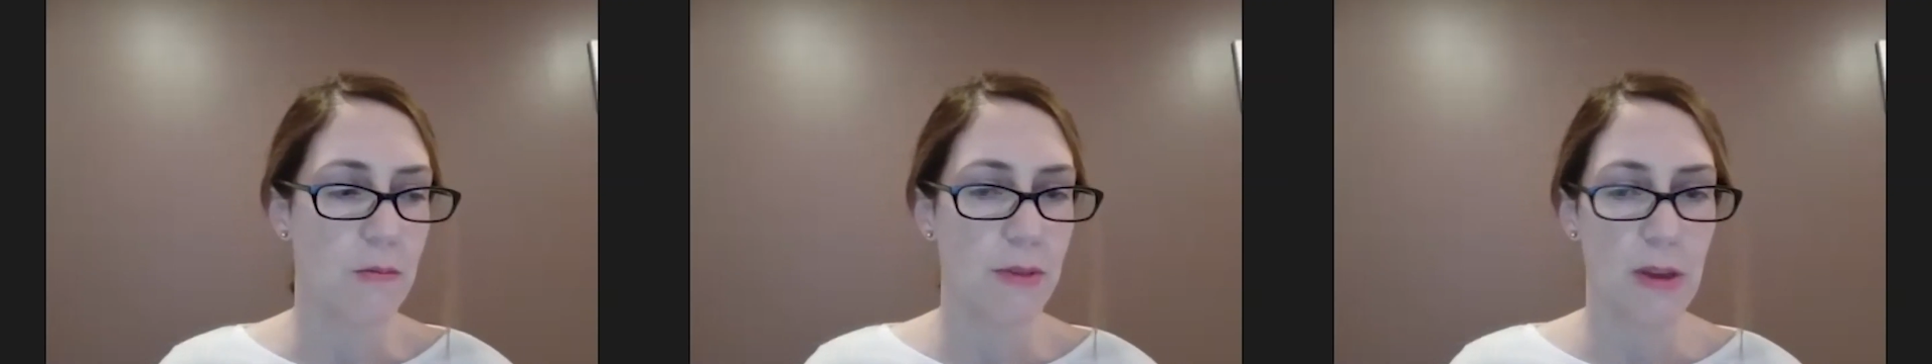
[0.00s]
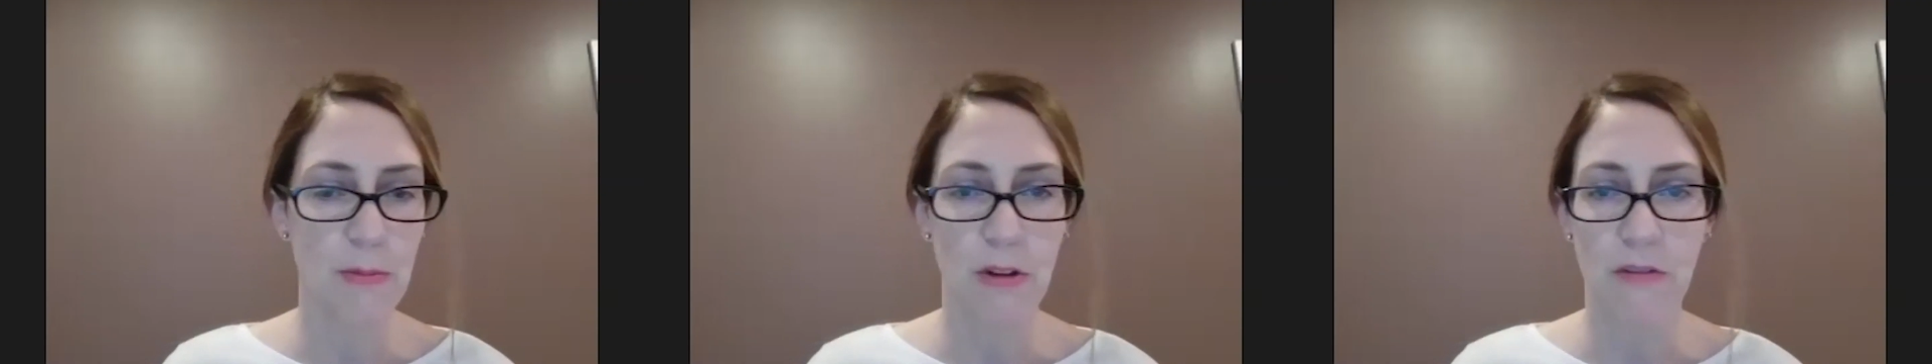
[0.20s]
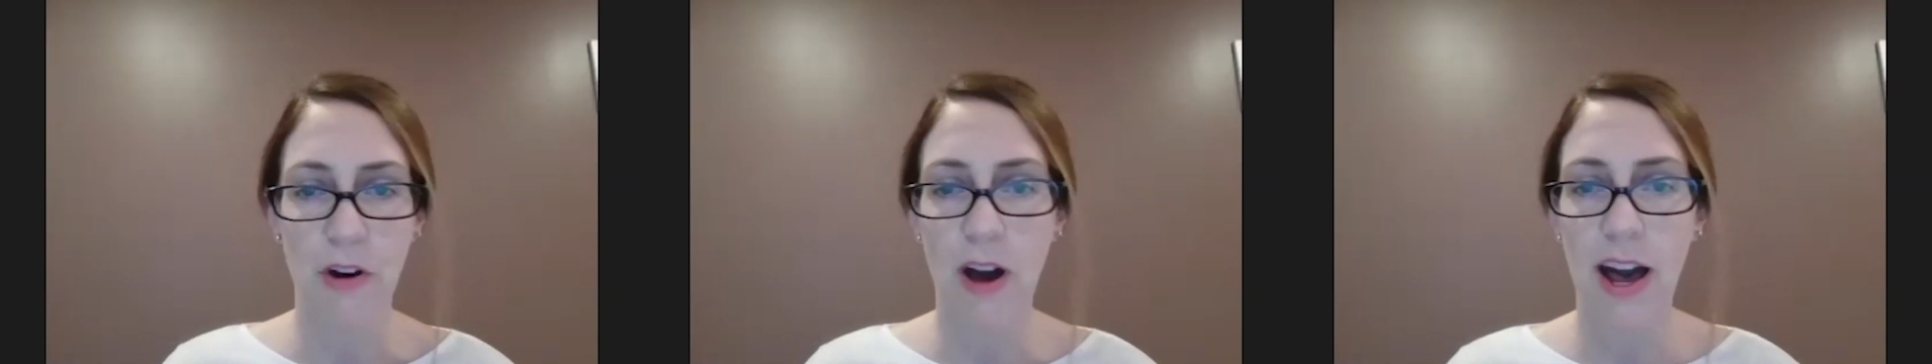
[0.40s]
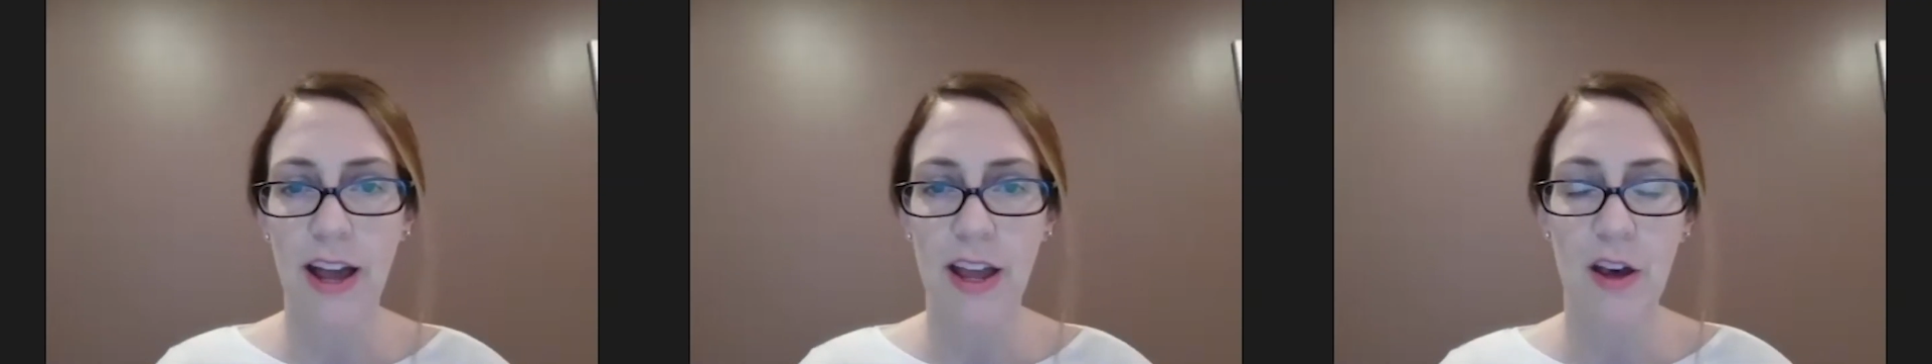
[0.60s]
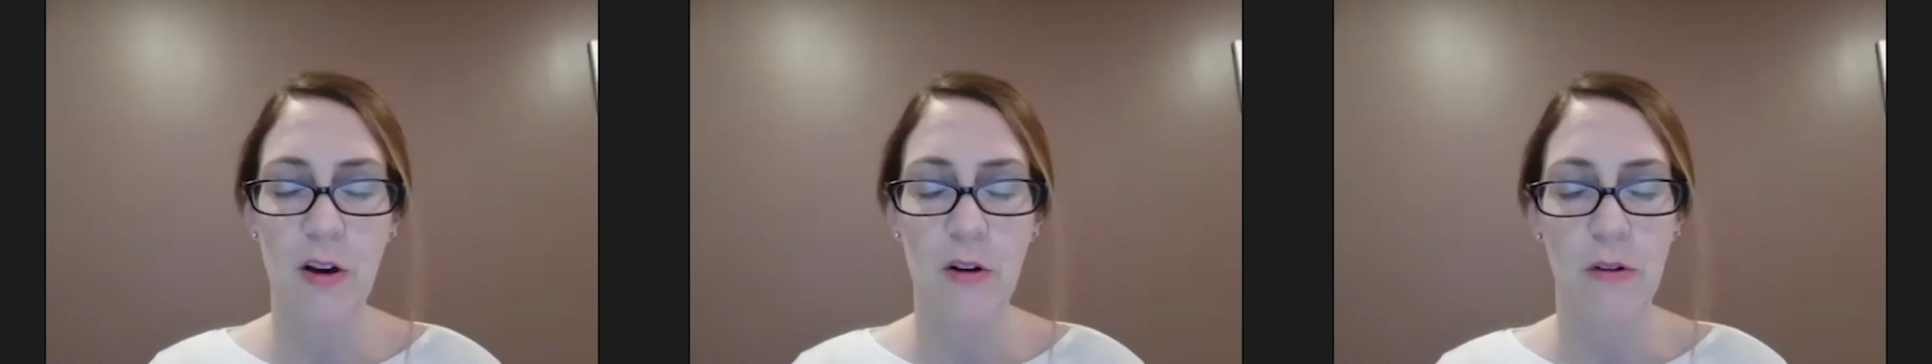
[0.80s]
people of
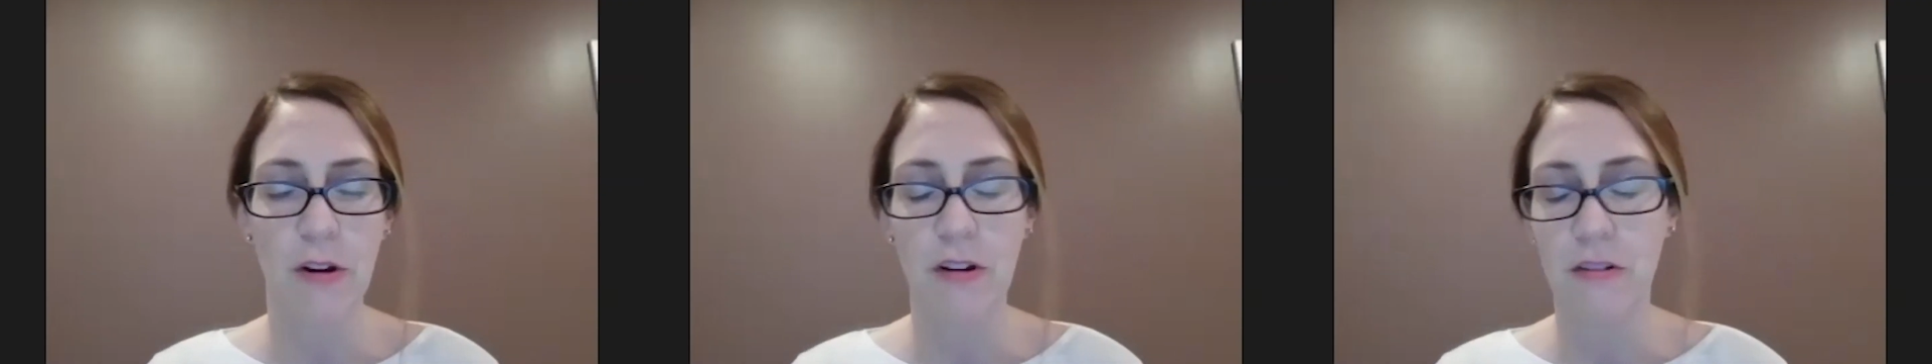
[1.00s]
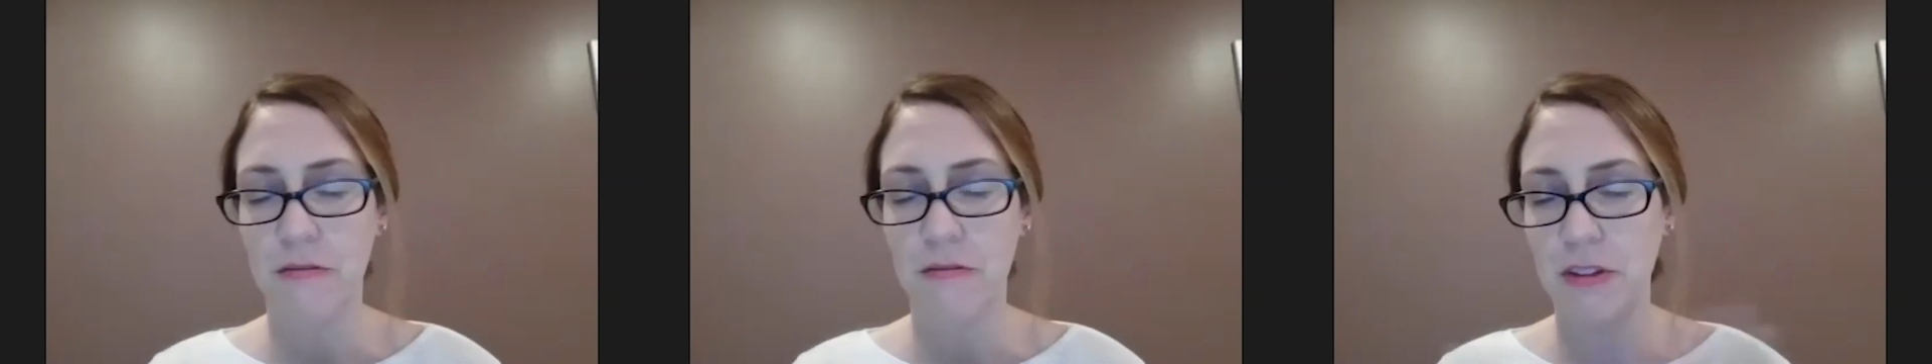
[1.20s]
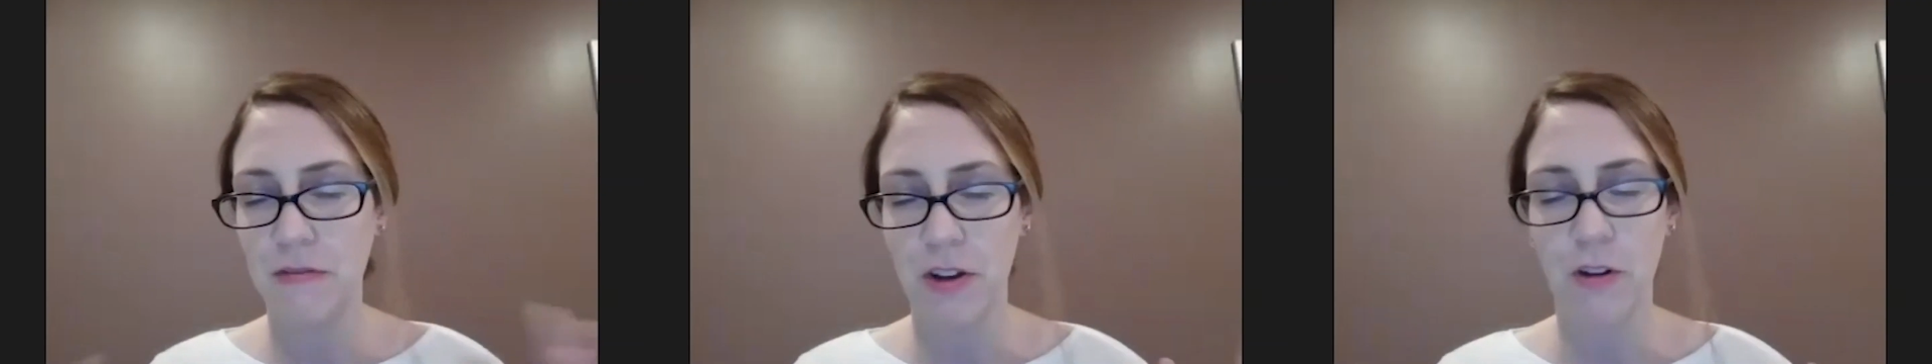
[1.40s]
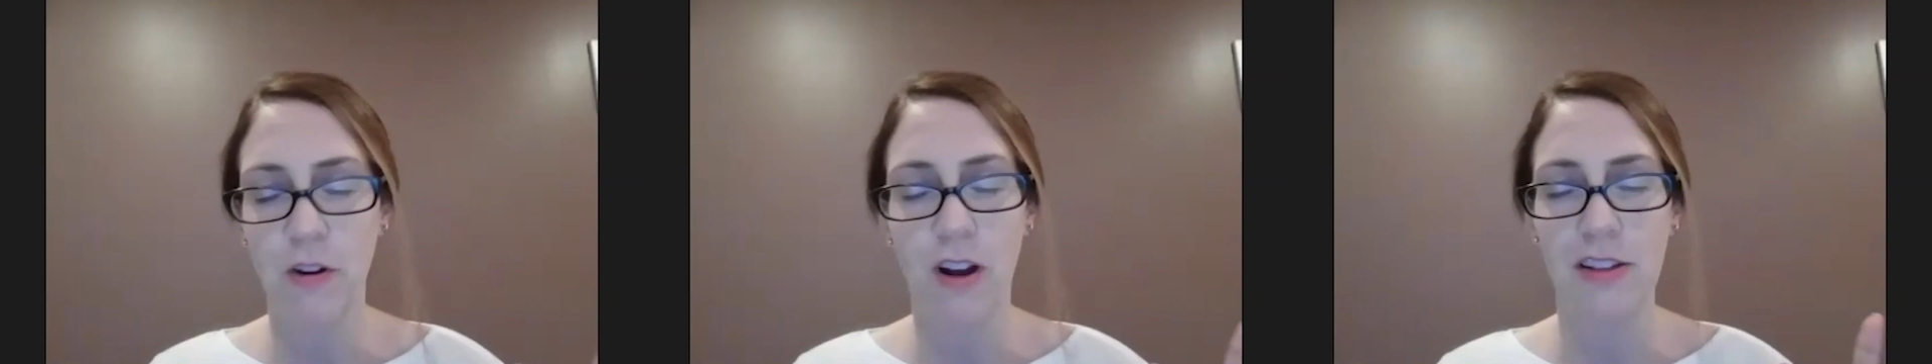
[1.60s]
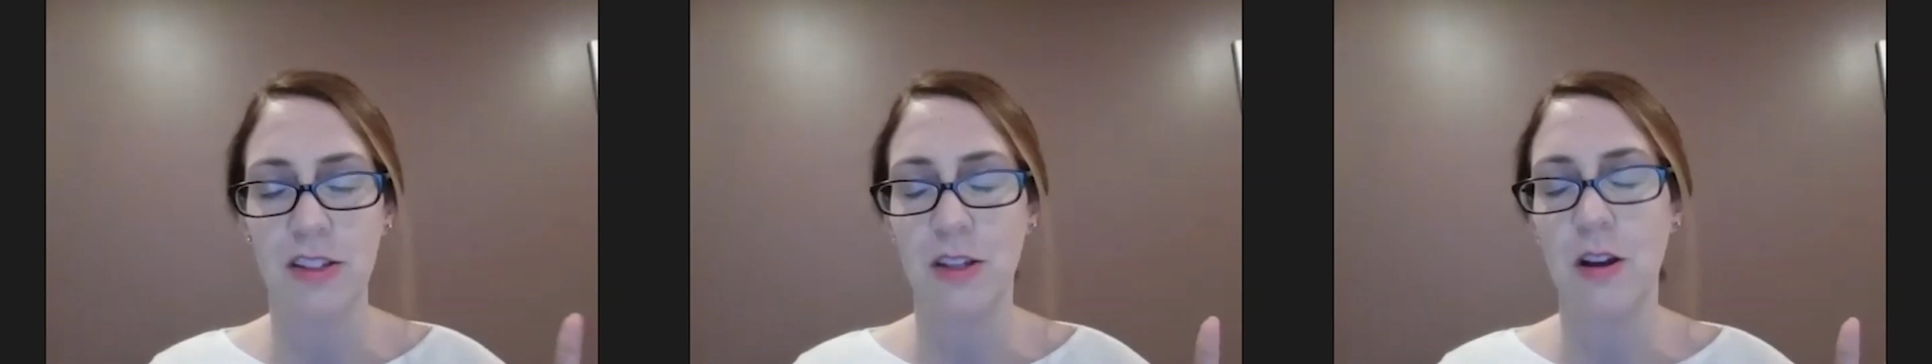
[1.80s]
Ohio or even
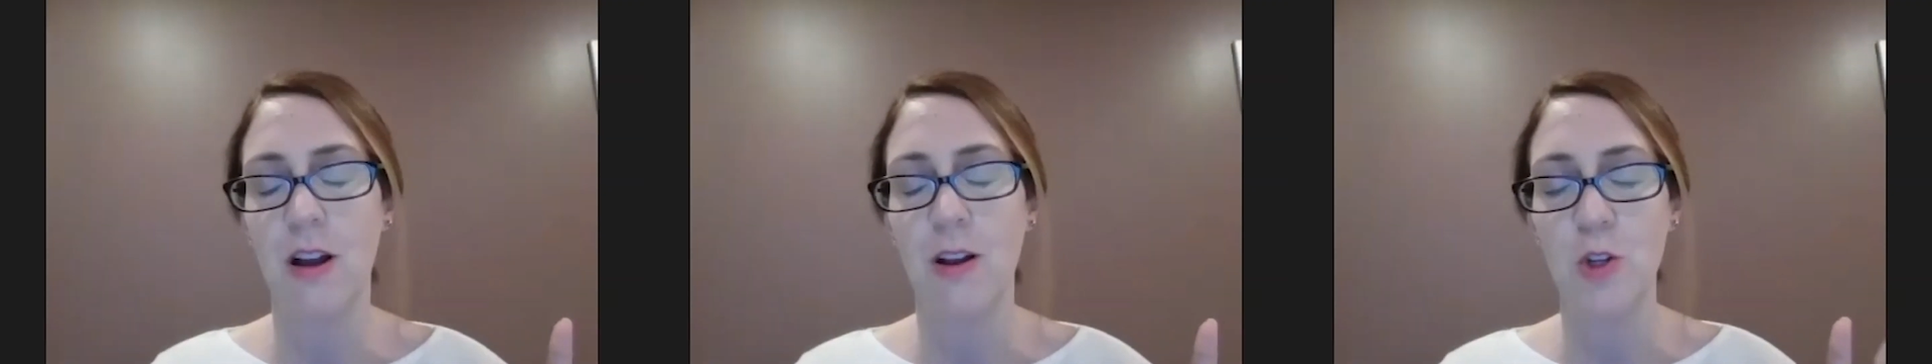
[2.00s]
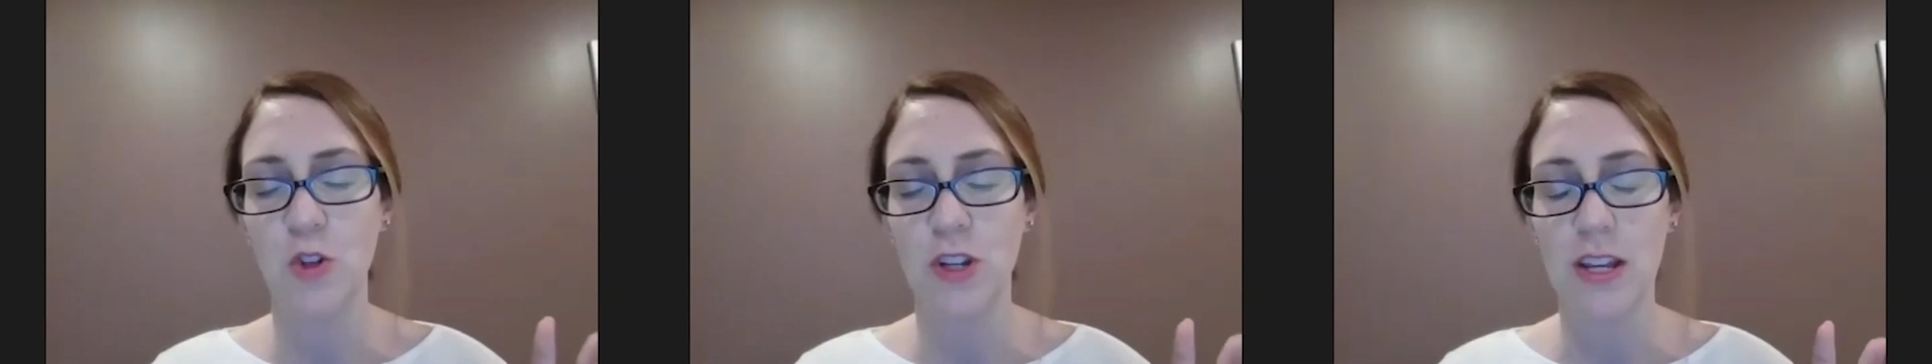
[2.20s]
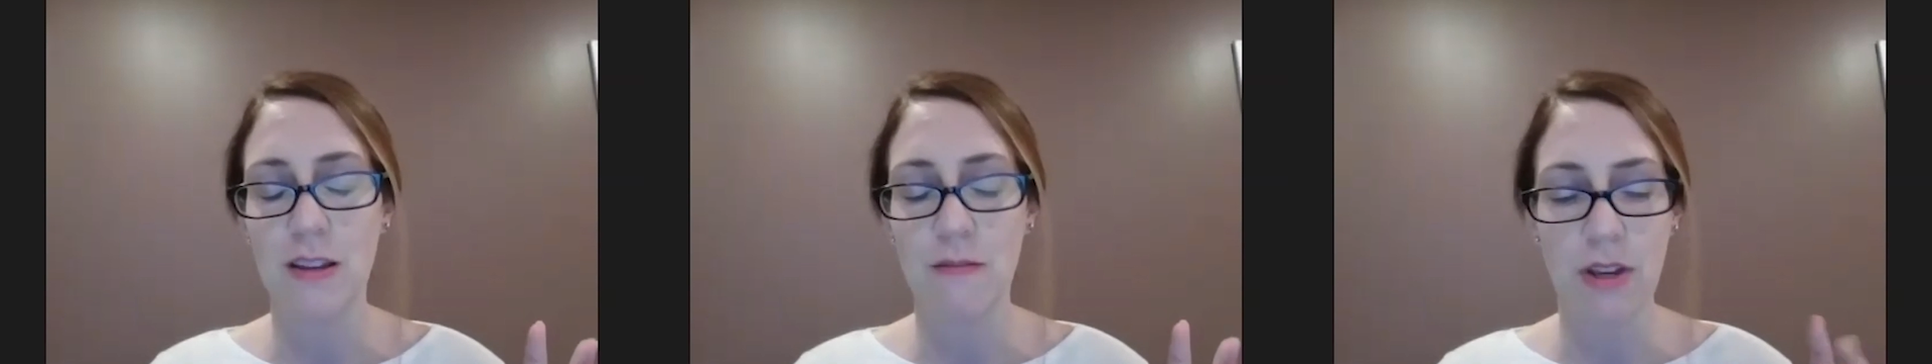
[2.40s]
across the country